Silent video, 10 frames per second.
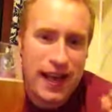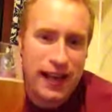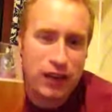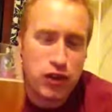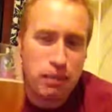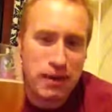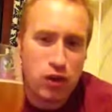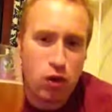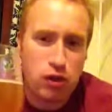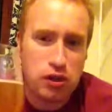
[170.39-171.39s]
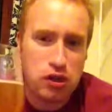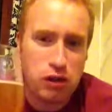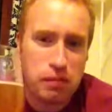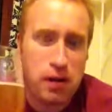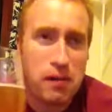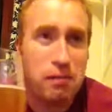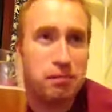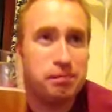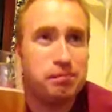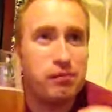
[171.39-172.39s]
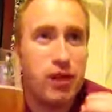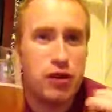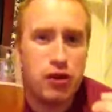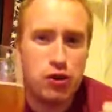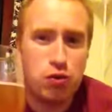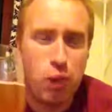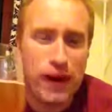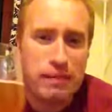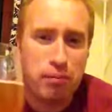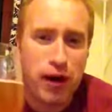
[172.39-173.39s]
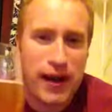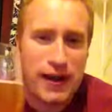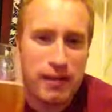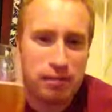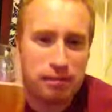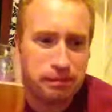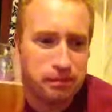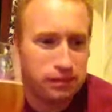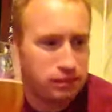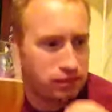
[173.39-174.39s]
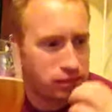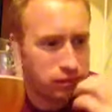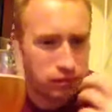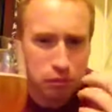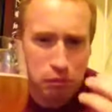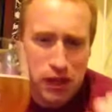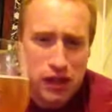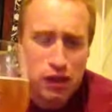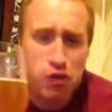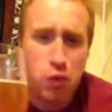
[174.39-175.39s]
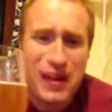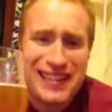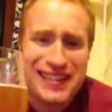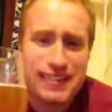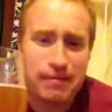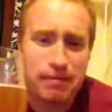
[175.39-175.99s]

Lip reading: There's a bit of golden syrup there. There's white bread. There's wheat.